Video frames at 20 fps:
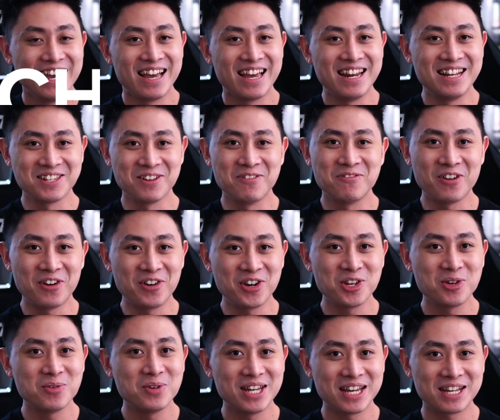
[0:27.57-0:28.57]
It is a very
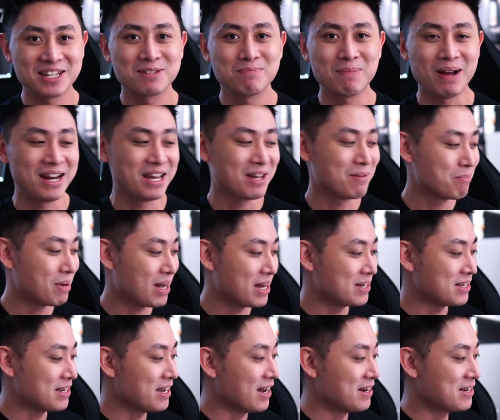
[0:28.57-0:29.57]
unique spelling,
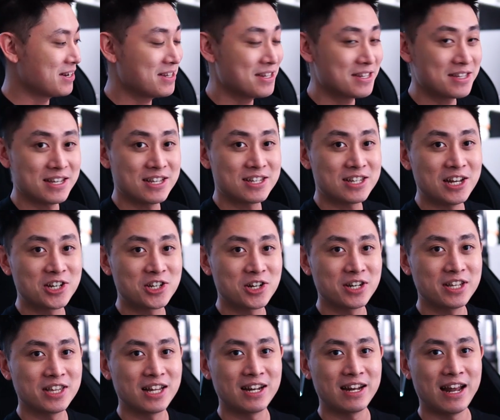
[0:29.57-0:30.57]
but yeah, this is
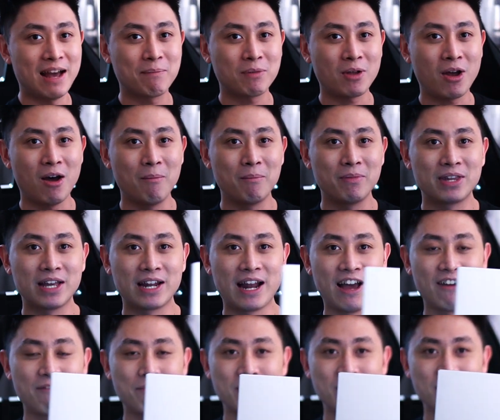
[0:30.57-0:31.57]
essentially the laptop that
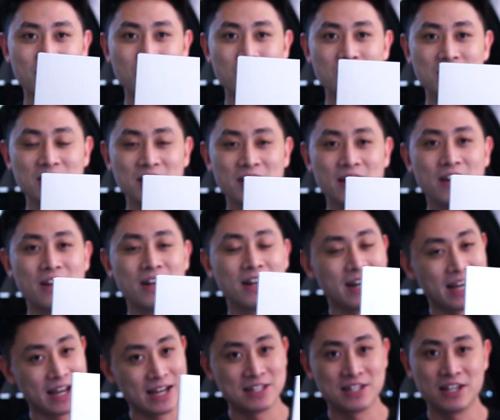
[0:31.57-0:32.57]
I've been using,
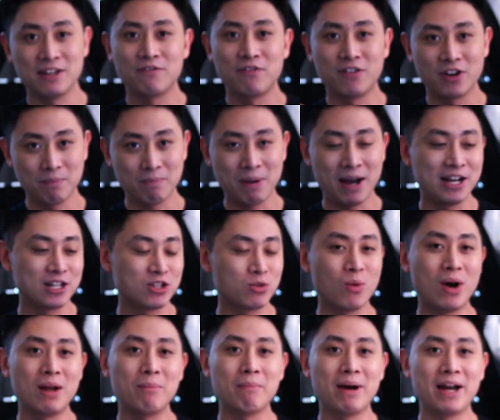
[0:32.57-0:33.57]
like I said, for the past
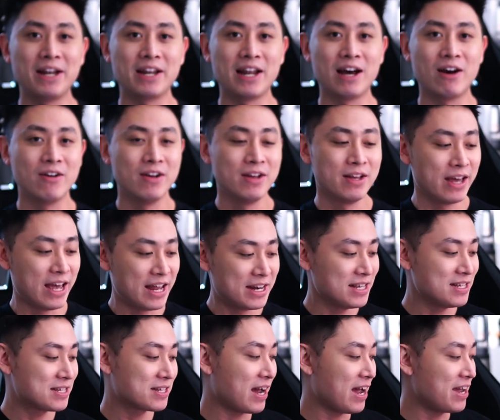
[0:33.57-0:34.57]
1 month now. And
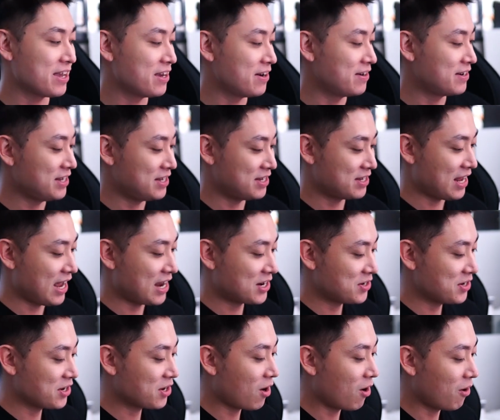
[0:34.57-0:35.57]
this guy here, this is
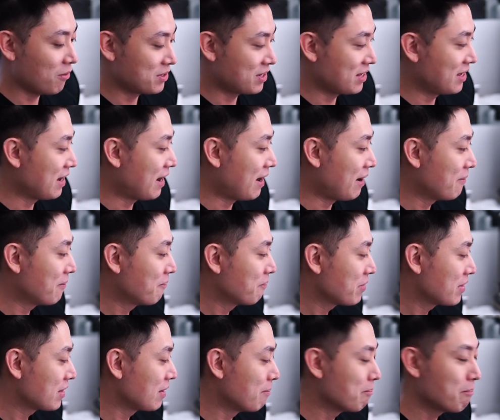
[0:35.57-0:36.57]
actually called the
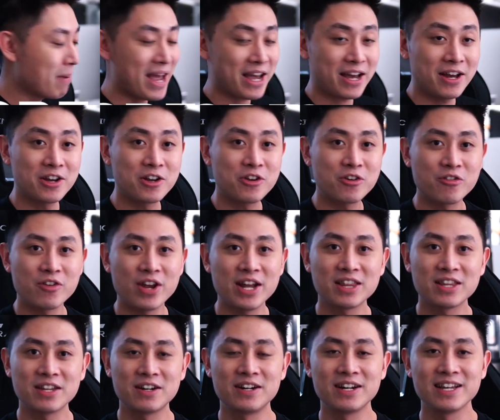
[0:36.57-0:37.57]

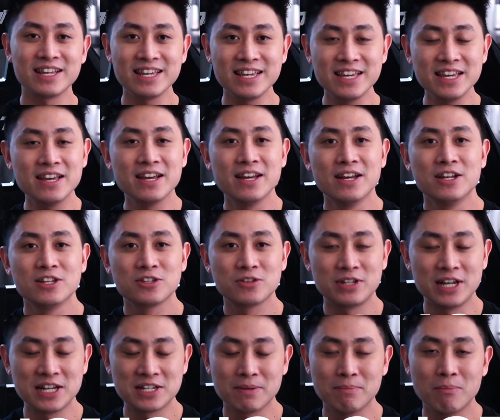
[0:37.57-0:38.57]
MachCreator E. So
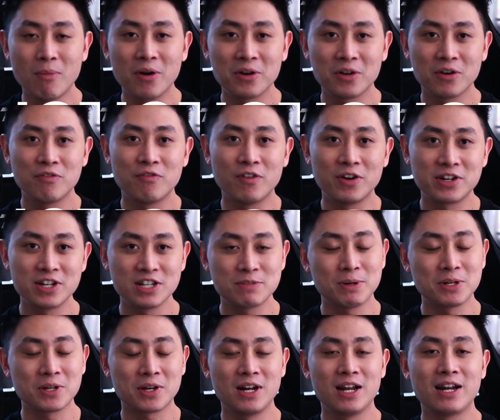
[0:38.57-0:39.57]
that's the model for this
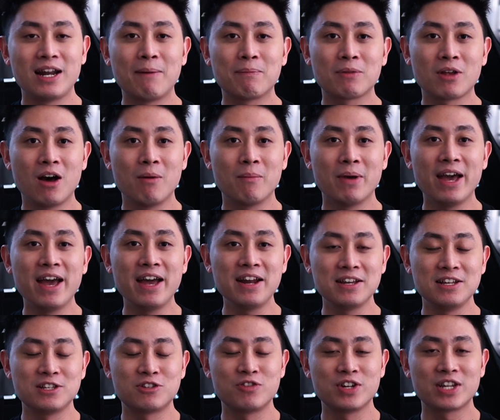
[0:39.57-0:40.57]
particular laptop,
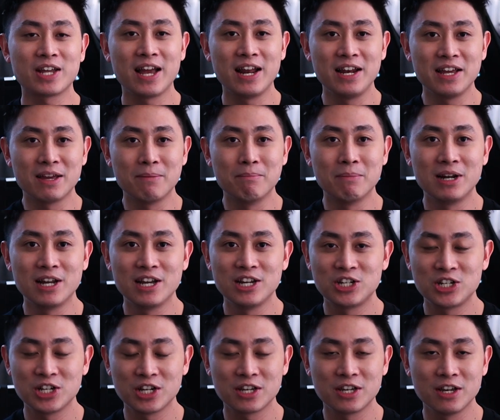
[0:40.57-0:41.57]
and it's retailing in
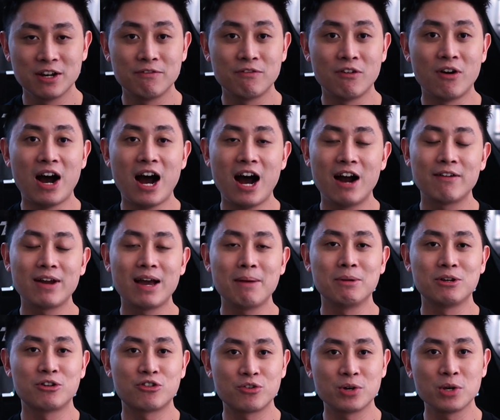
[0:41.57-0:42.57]
Malaysia here for
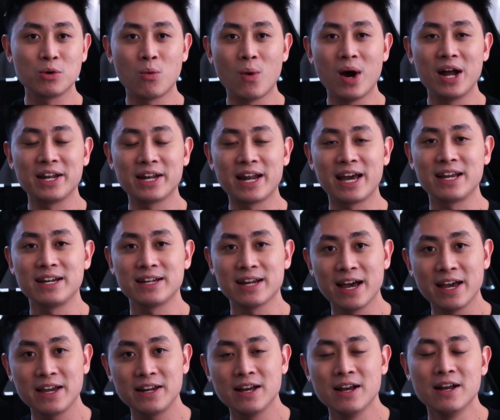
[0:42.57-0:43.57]

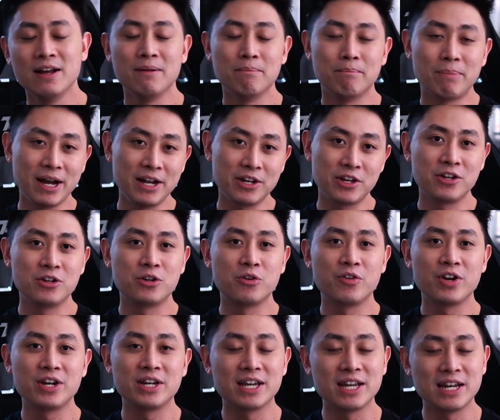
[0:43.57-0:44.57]
RM3199, but
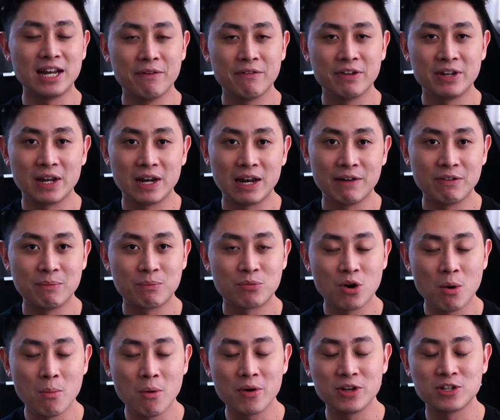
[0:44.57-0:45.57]
during the 11/11
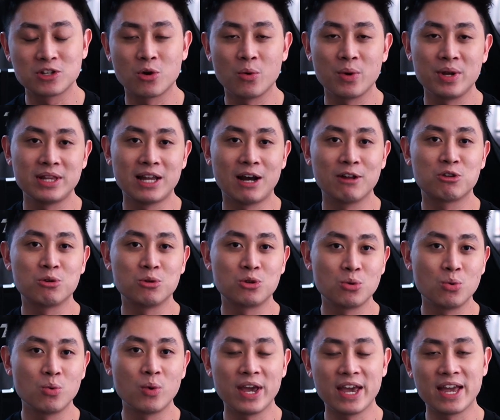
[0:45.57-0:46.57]
promo, it's going down to
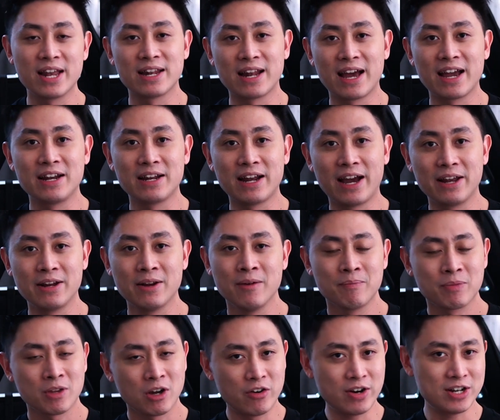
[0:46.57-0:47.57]
2899.
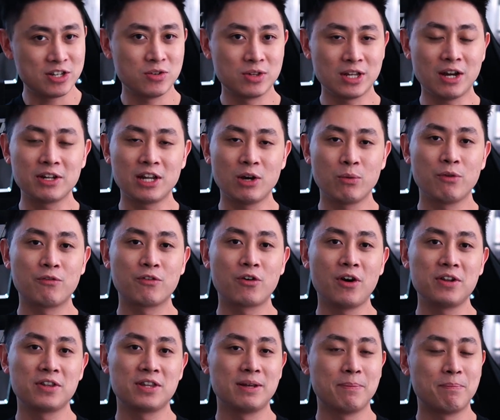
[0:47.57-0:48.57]
Alright, so now that we've
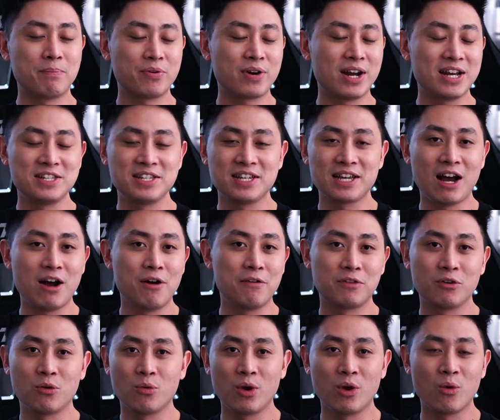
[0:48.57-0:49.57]
got the pricing out
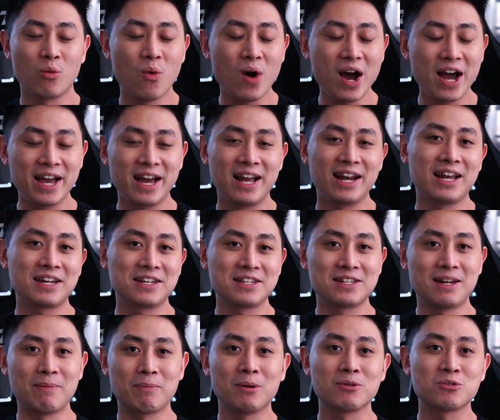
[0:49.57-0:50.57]
of the way, why I like
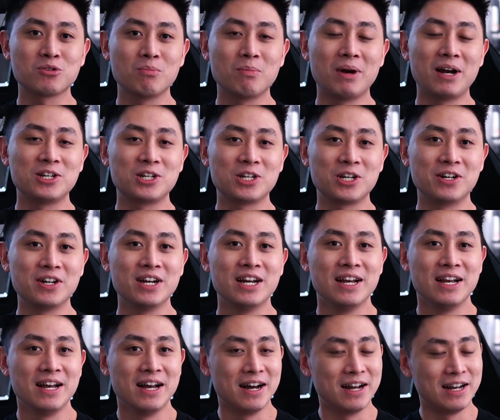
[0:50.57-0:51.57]
this laptop so much here,
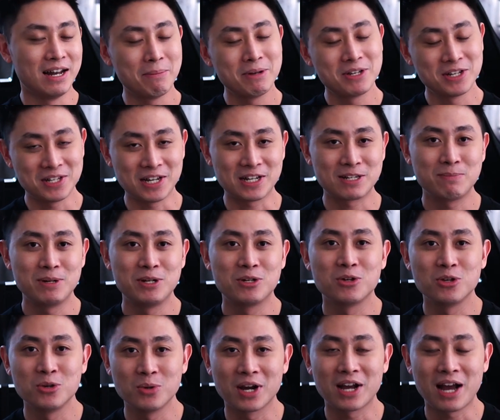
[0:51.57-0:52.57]
let me just explain
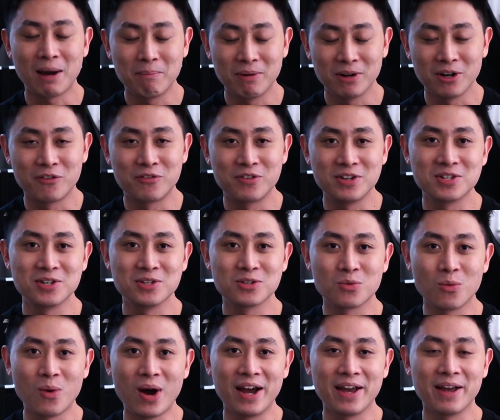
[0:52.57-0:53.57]
to you a couple of
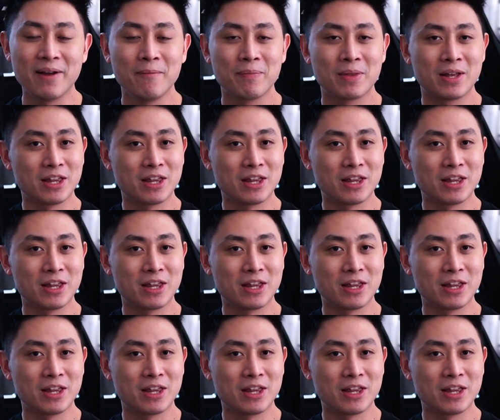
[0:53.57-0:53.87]
reasons why.